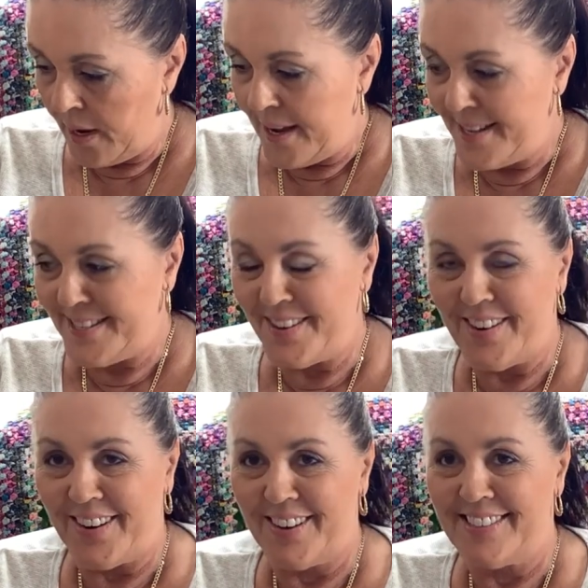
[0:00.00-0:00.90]
it's so
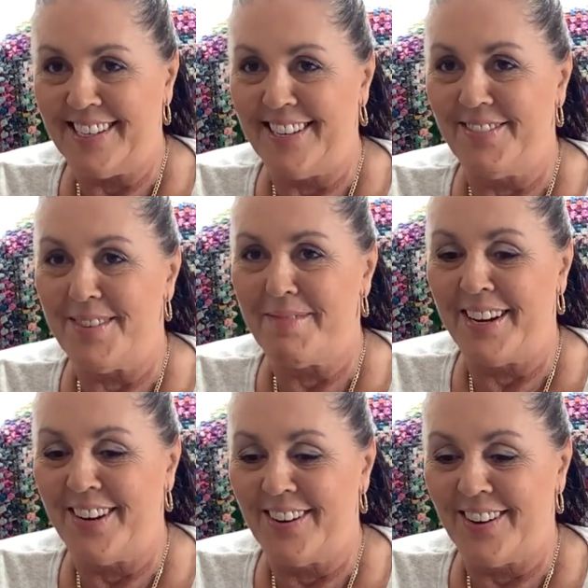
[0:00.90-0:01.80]
hard to give up my
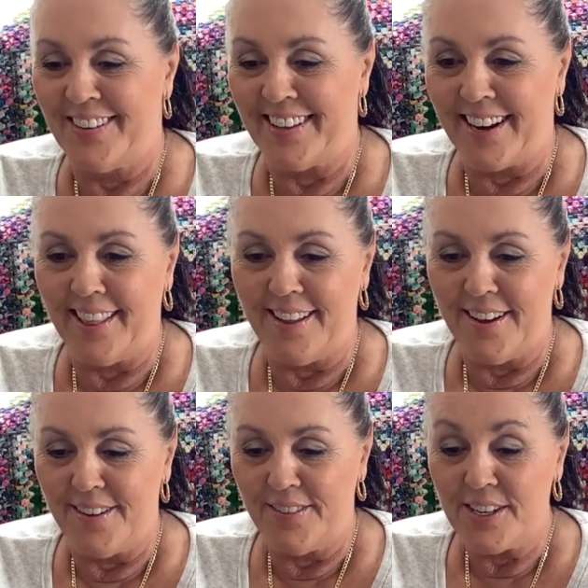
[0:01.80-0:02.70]
yarn that I
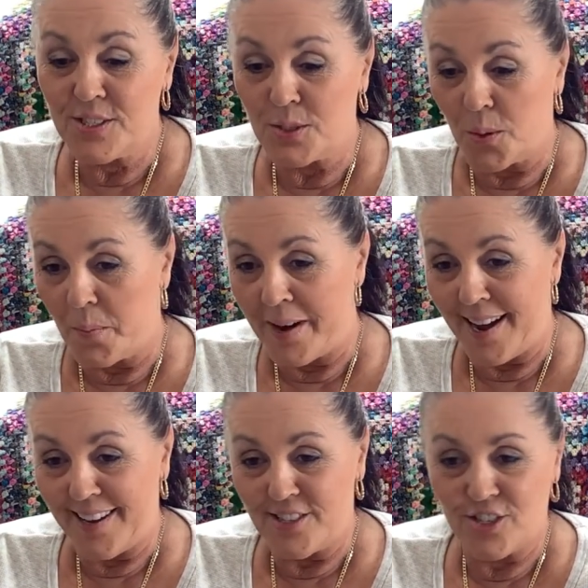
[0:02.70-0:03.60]
love so
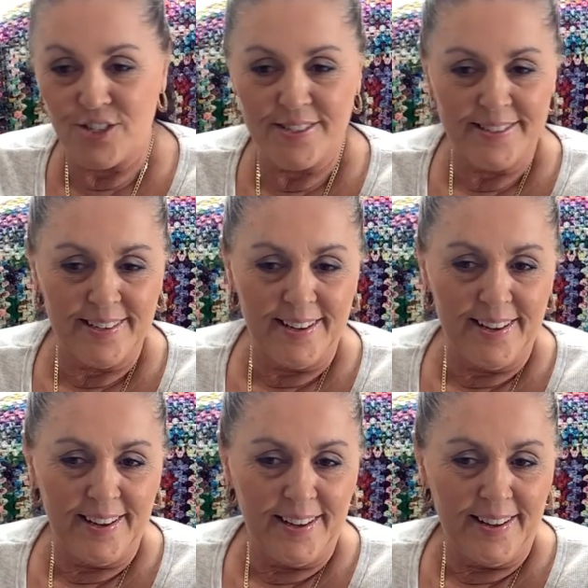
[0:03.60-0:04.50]
much.
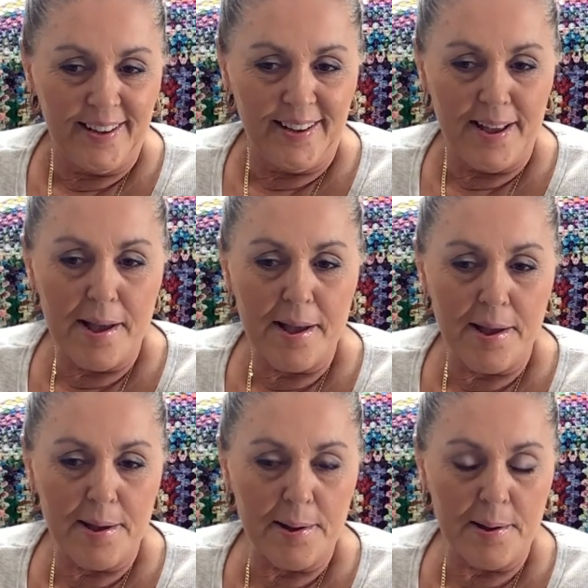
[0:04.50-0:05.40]

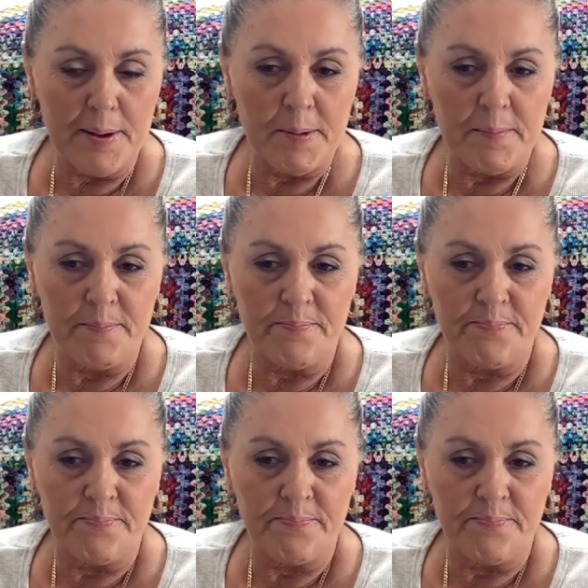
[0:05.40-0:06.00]
Um,